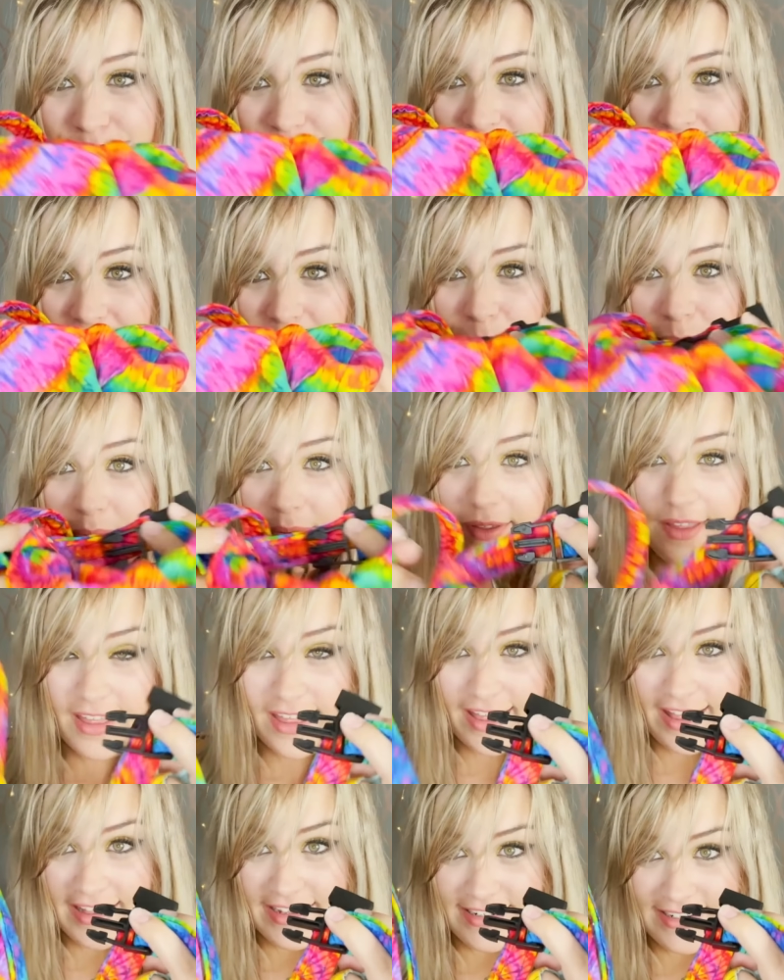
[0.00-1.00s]
bib
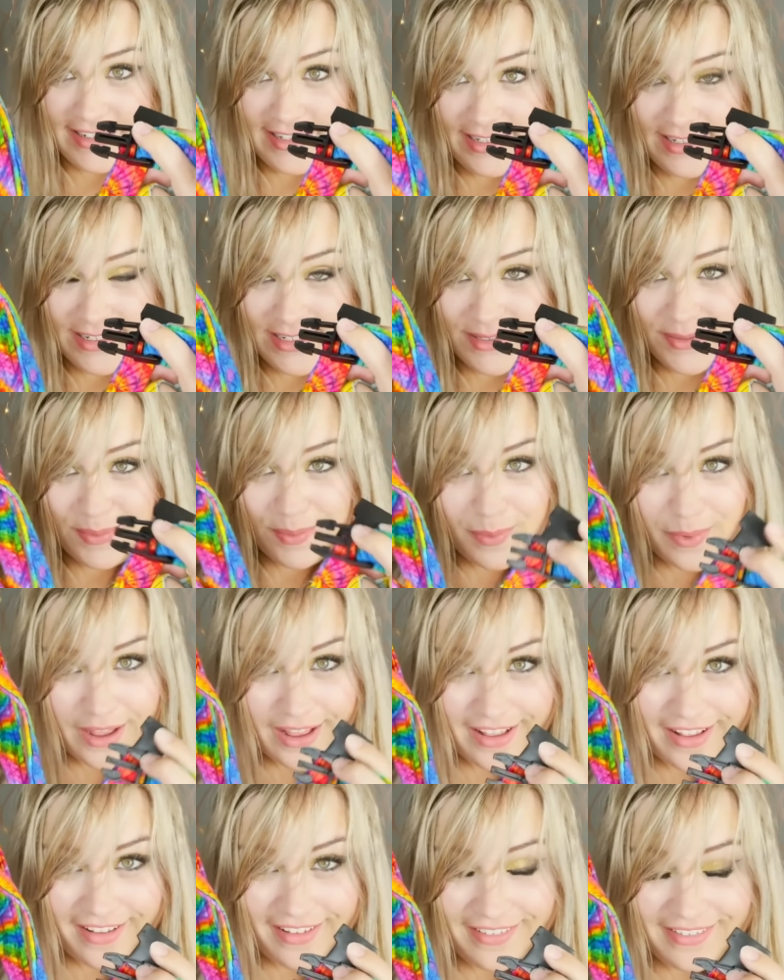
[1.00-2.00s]
and lead as
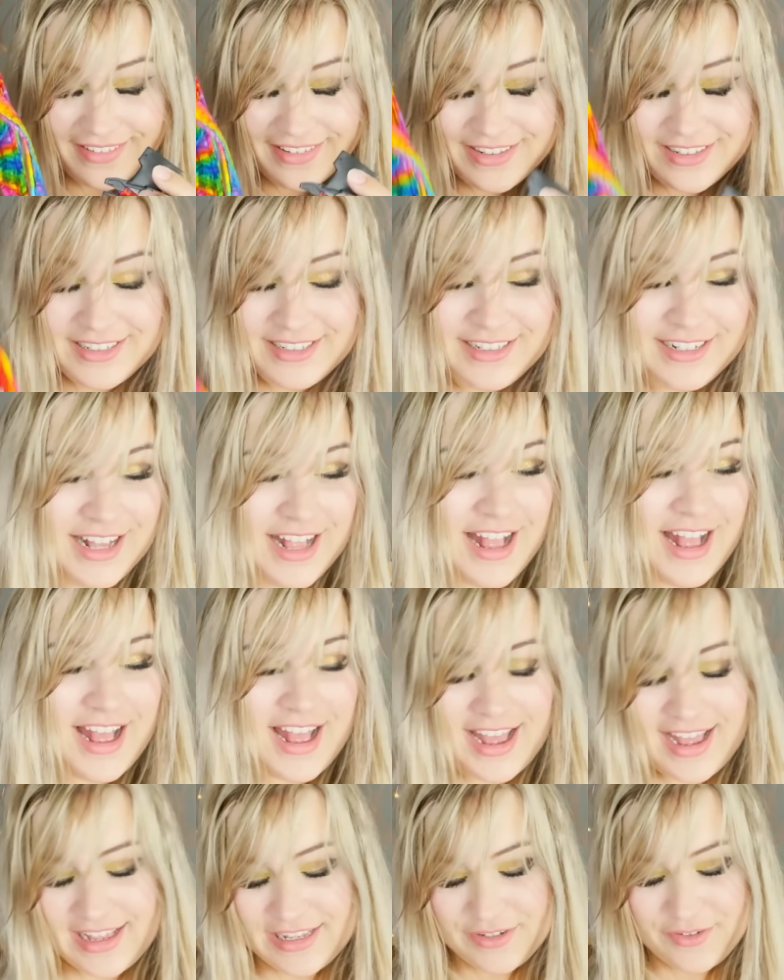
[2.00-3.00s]
well.
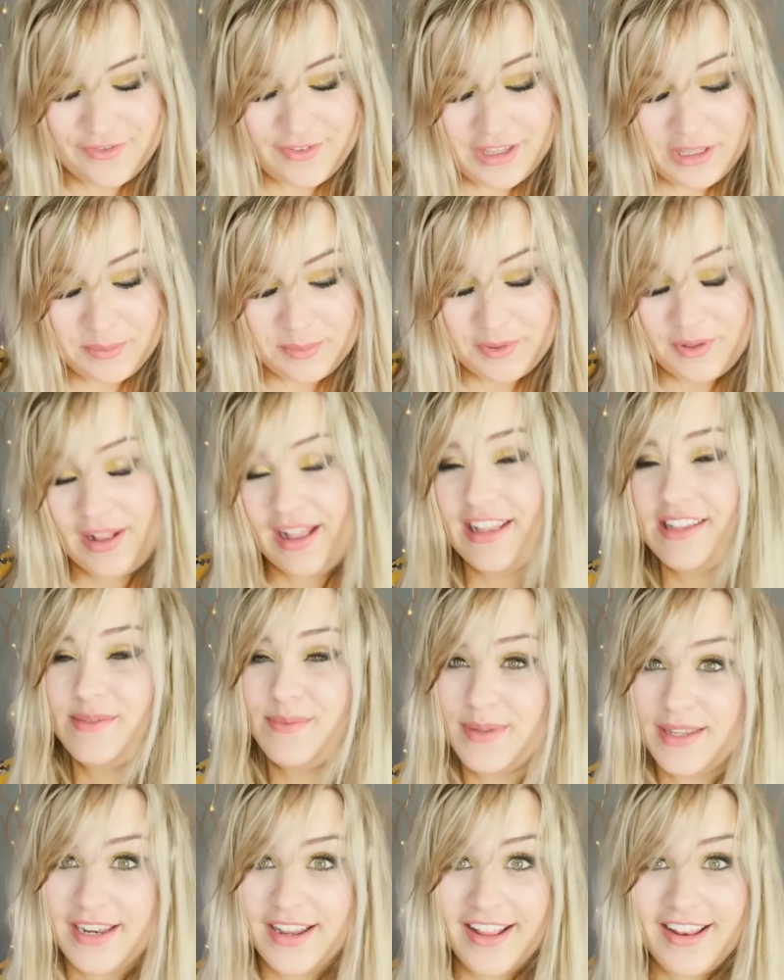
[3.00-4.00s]
And Fable has
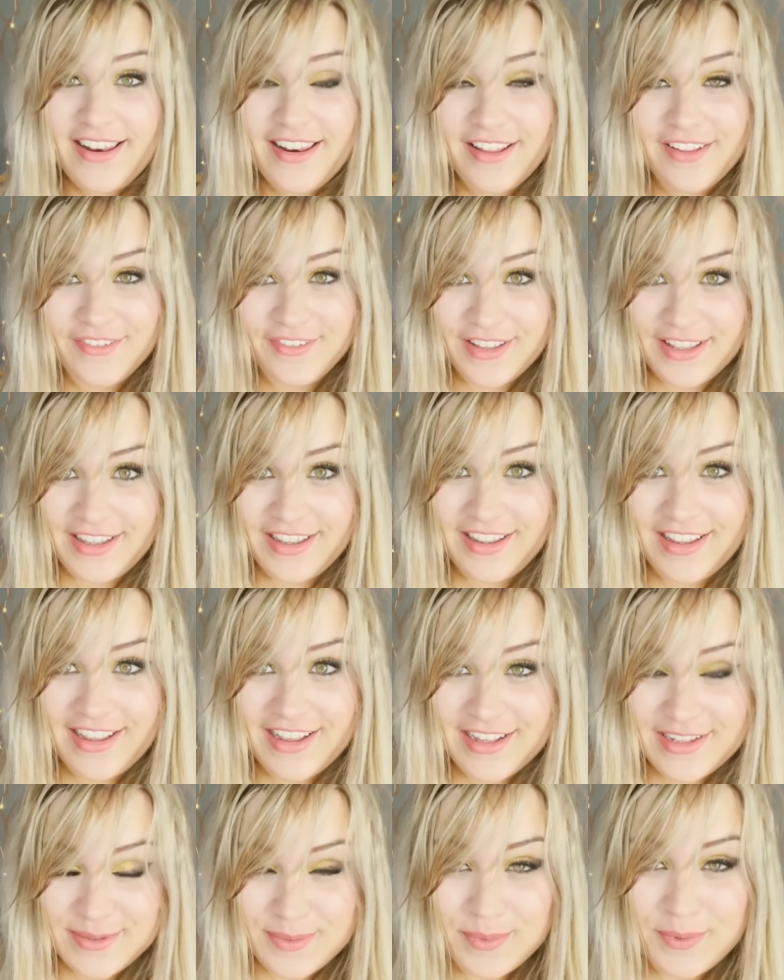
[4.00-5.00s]
been loving
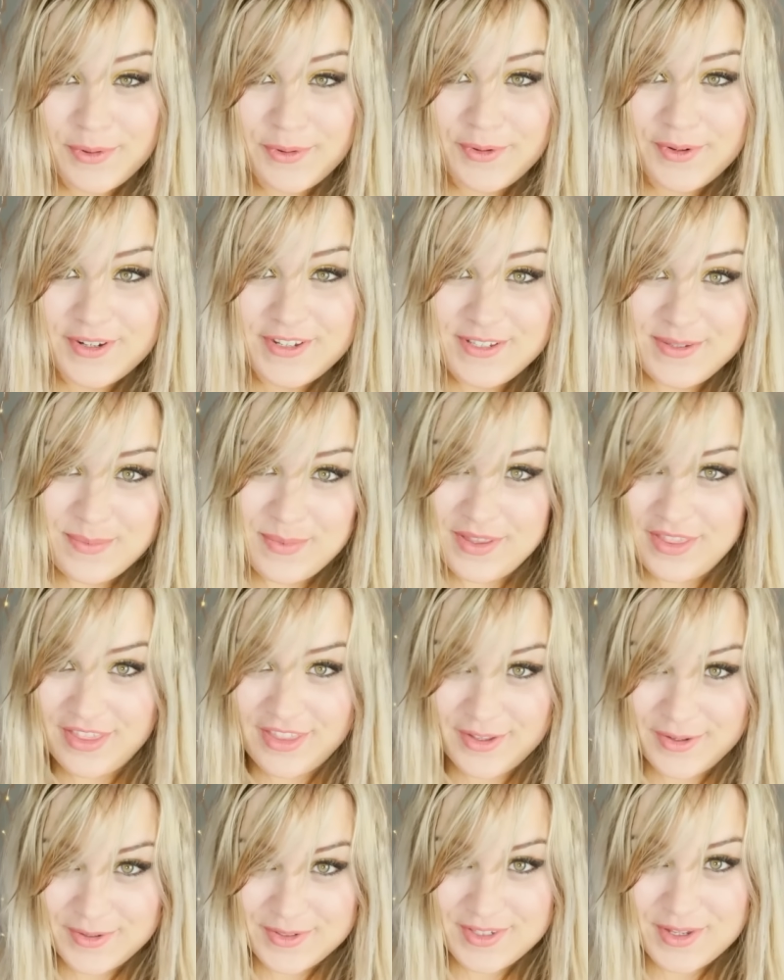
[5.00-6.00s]
his walks with
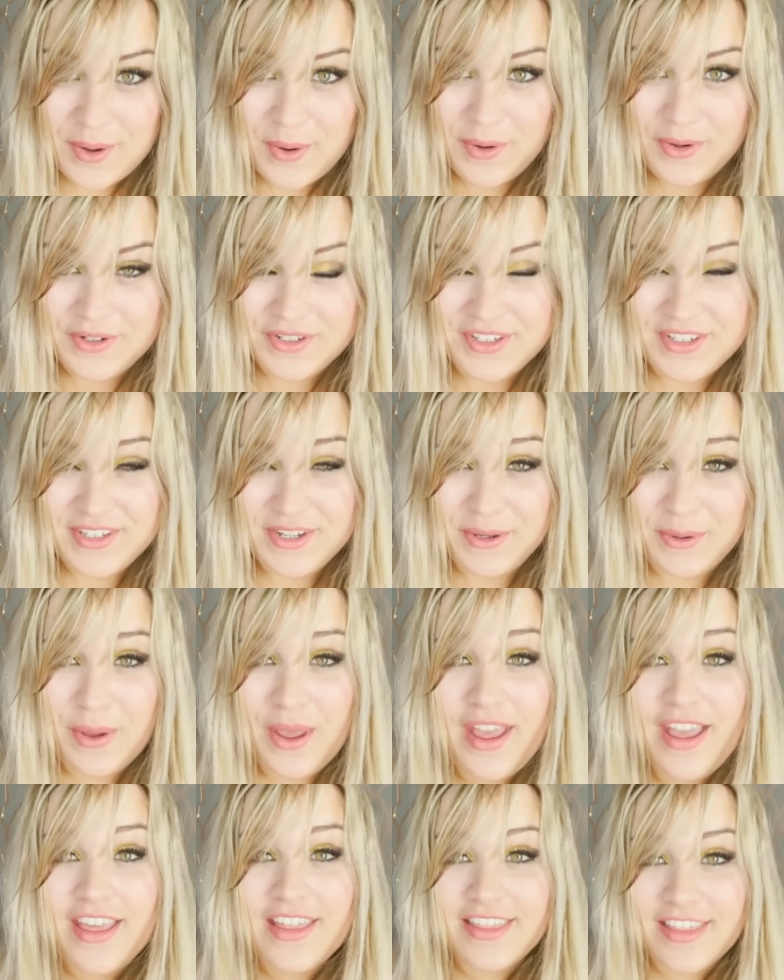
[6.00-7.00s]
those on. So
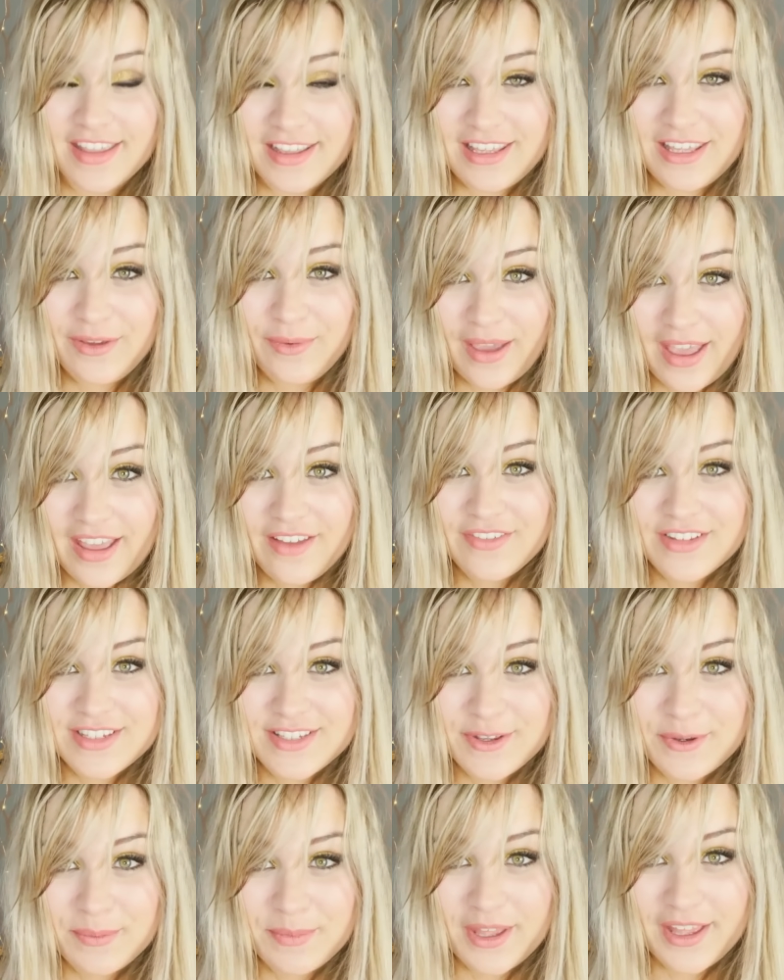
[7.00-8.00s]
thank you ever
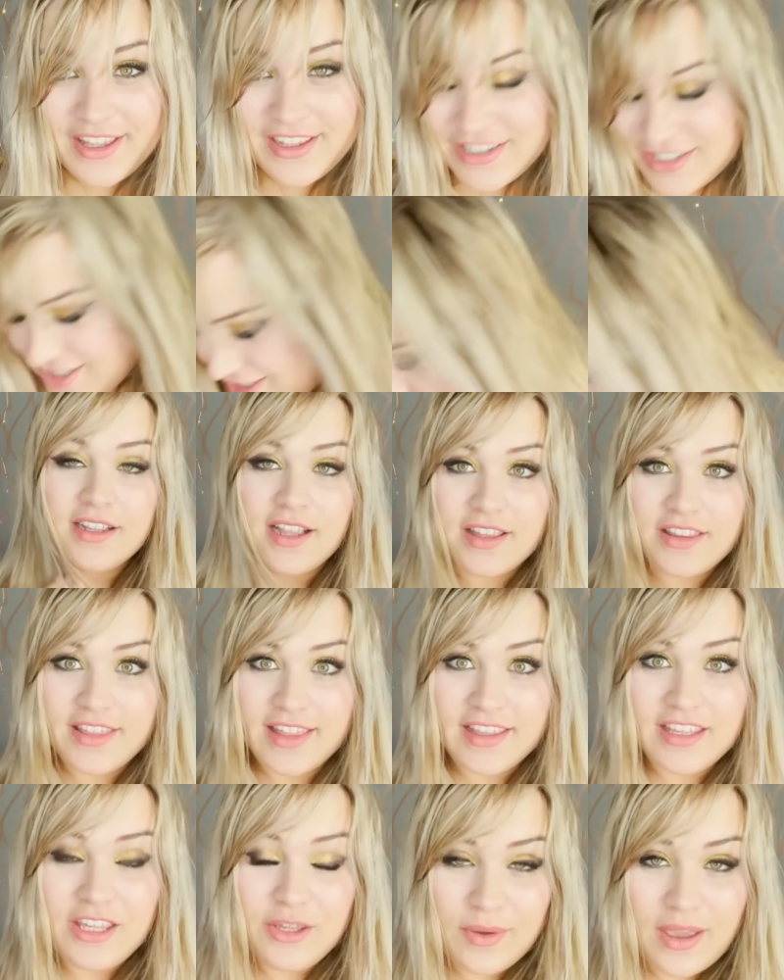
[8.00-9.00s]
so much. And
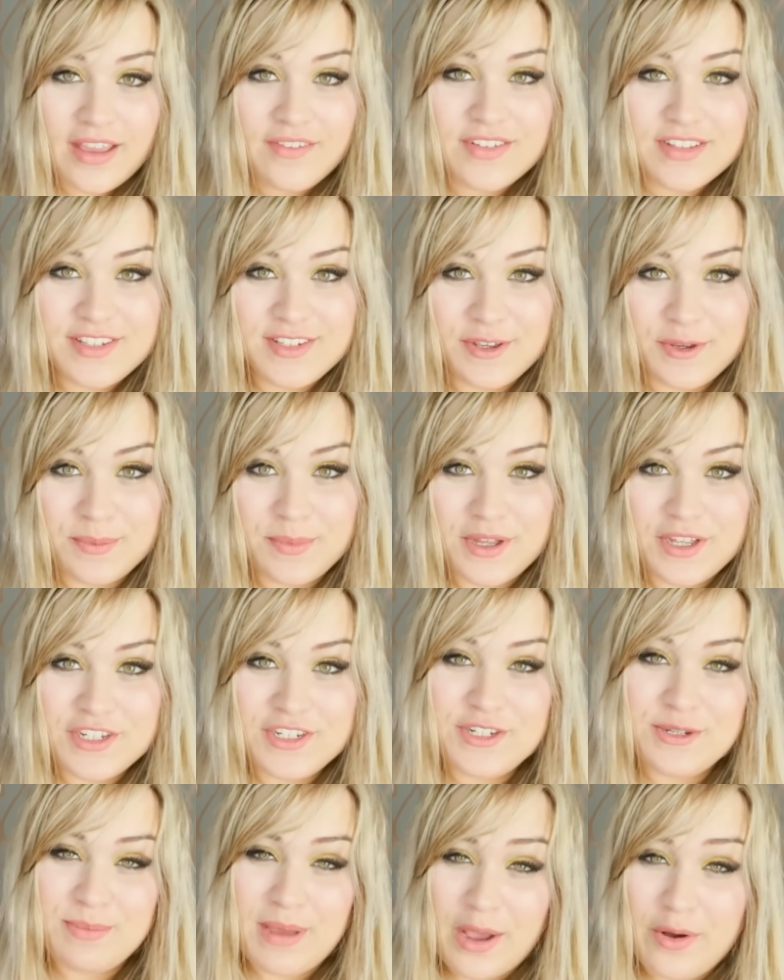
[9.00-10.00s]
thank you ever so
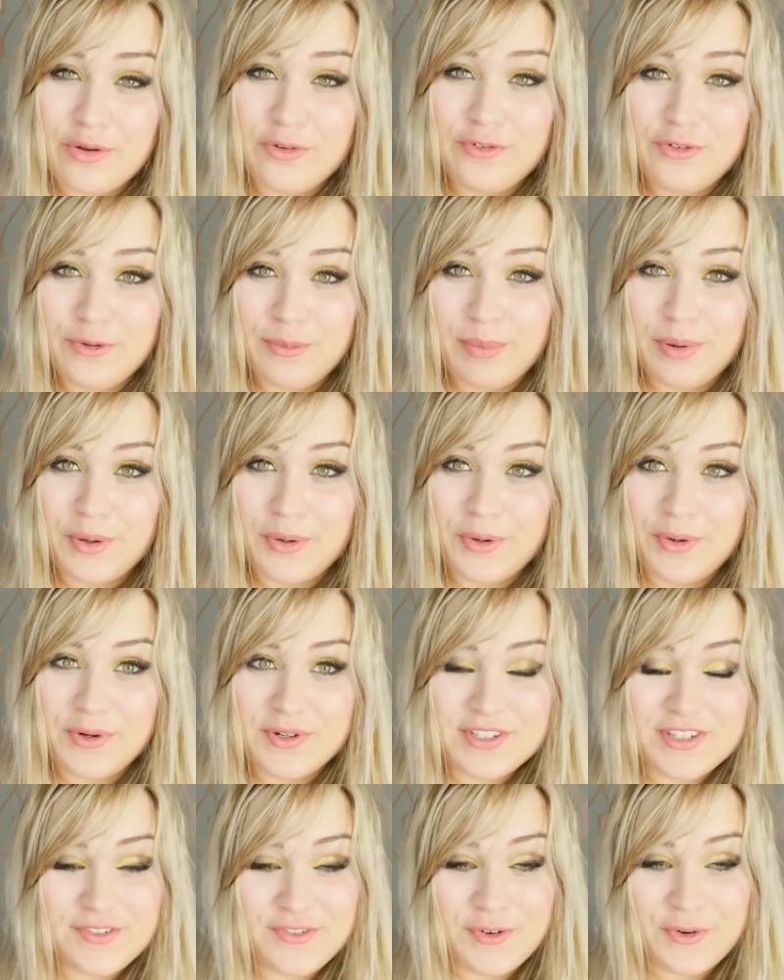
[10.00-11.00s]
much to Powerful
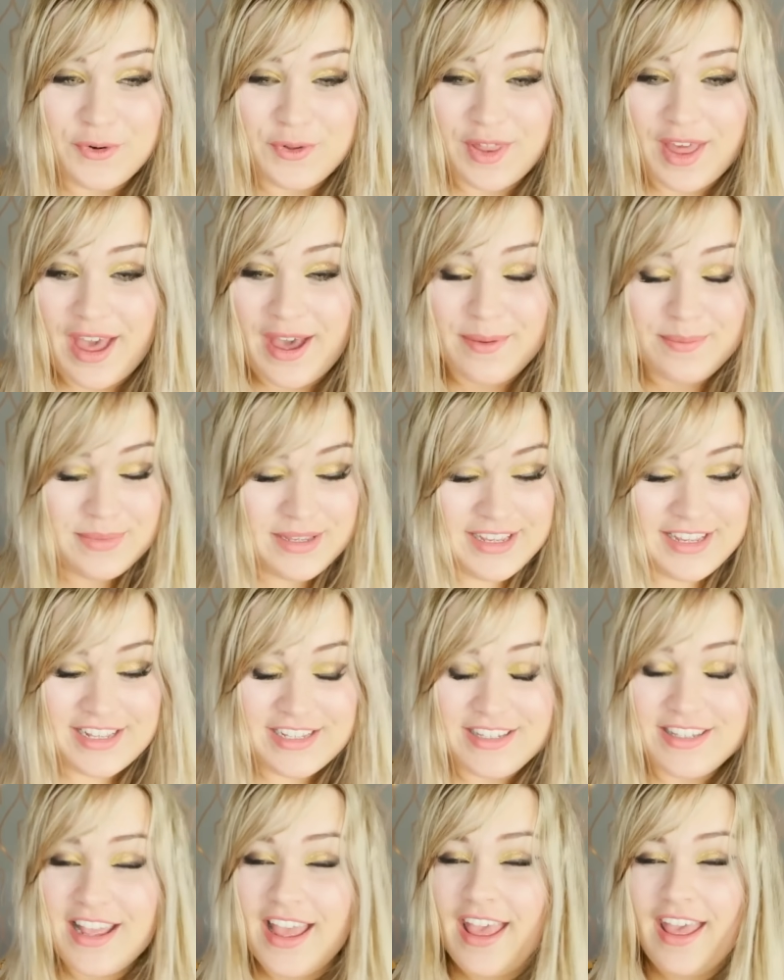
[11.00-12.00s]
Paws for that, because